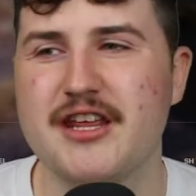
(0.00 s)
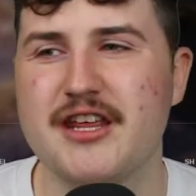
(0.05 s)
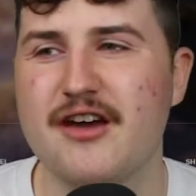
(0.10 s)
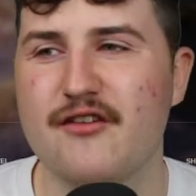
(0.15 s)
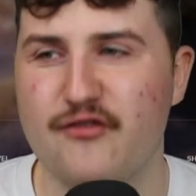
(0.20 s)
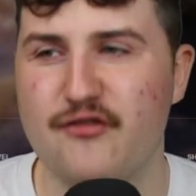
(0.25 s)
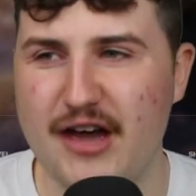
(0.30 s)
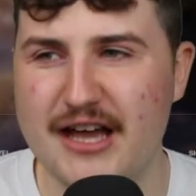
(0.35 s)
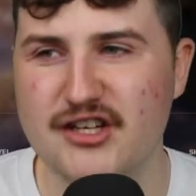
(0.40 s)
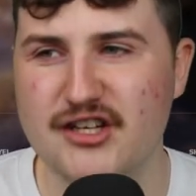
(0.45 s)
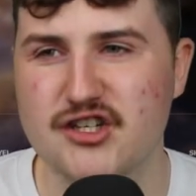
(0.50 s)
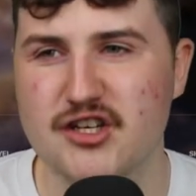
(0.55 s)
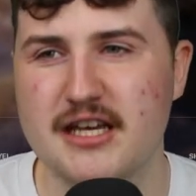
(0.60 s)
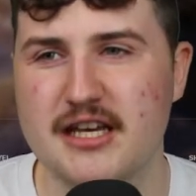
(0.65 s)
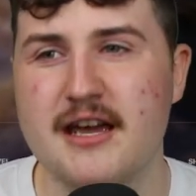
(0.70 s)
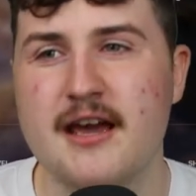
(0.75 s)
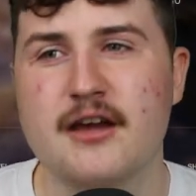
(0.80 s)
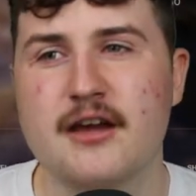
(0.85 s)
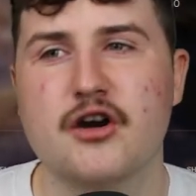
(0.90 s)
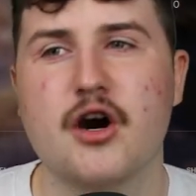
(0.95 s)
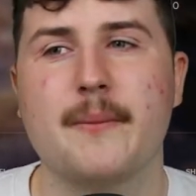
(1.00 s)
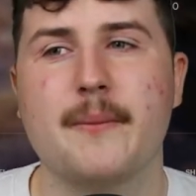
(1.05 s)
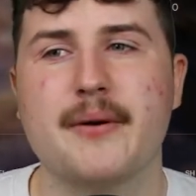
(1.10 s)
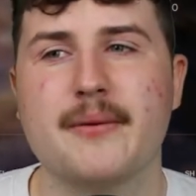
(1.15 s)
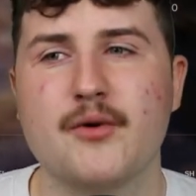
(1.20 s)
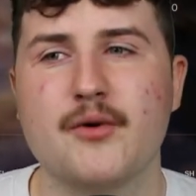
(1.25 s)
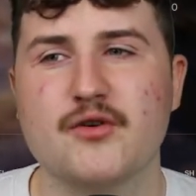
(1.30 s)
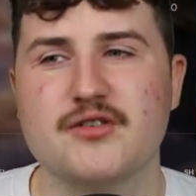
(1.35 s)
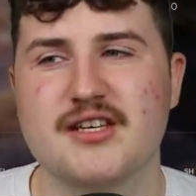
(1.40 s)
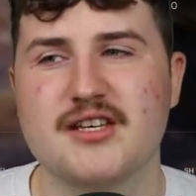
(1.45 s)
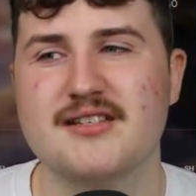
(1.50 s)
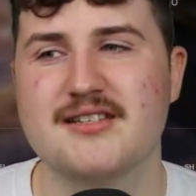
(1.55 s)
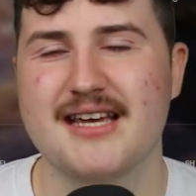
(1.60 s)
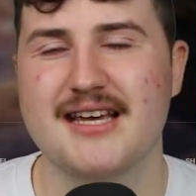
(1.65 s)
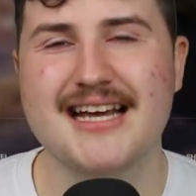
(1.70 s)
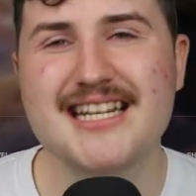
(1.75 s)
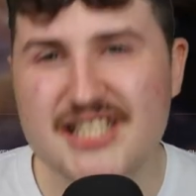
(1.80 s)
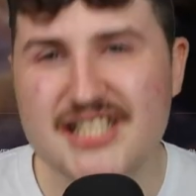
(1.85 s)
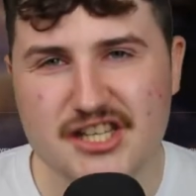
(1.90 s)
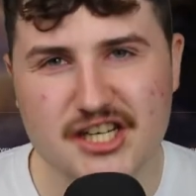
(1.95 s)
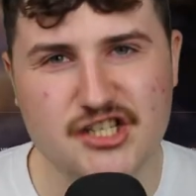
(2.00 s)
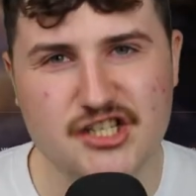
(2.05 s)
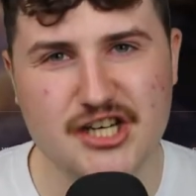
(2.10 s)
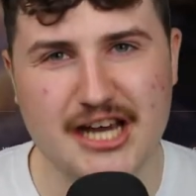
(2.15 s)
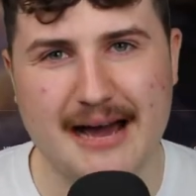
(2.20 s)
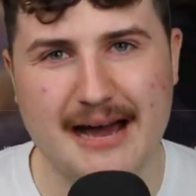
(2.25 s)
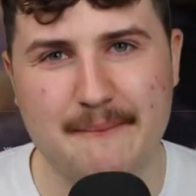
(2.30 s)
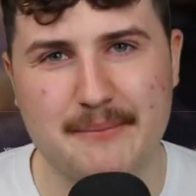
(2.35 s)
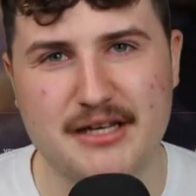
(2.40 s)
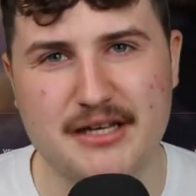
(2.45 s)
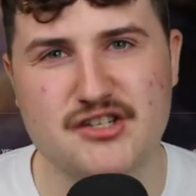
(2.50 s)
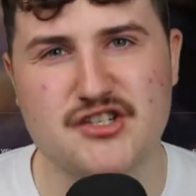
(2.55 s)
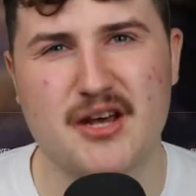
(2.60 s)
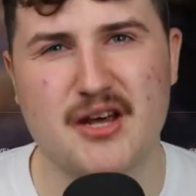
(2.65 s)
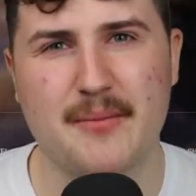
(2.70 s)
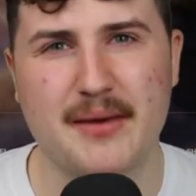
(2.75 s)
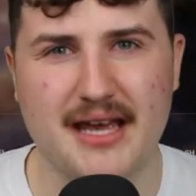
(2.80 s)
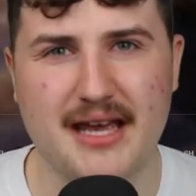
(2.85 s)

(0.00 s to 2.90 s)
they eventually got promoted into the Championship